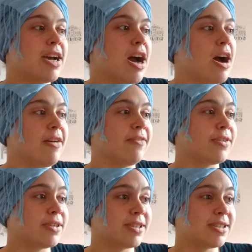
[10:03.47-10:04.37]

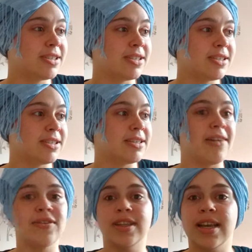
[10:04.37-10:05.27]
of
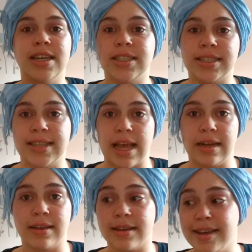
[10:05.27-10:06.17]
everything I just
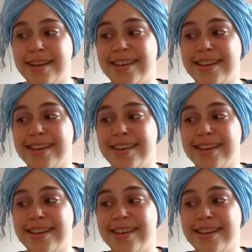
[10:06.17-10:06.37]
said. Is